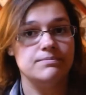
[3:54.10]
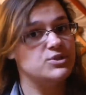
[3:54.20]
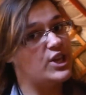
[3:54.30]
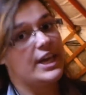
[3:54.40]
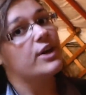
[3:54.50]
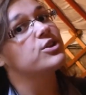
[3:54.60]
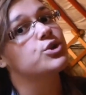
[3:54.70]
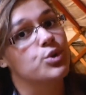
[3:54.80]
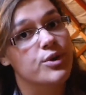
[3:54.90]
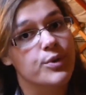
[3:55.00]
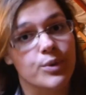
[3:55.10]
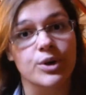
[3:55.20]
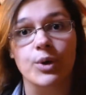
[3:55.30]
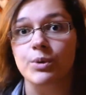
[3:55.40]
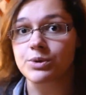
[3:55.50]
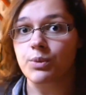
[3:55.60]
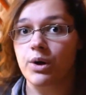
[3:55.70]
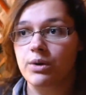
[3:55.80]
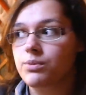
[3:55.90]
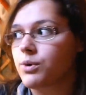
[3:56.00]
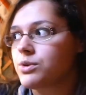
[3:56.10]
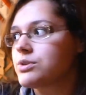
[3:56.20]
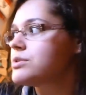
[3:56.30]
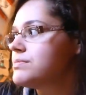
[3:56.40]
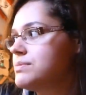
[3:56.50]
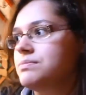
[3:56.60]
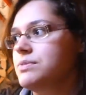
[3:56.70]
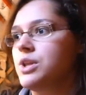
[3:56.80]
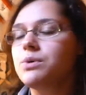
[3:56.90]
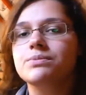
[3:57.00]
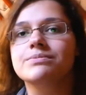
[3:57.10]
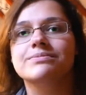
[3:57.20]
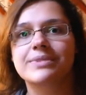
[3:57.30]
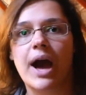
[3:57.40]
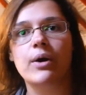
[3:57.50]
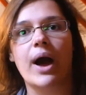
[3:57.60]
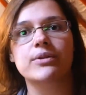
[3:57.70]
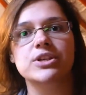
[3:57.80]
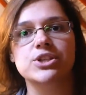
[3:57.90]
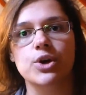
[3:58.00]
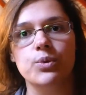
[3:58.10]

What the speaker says: Check out the tour if you want to know what you know, how this yurt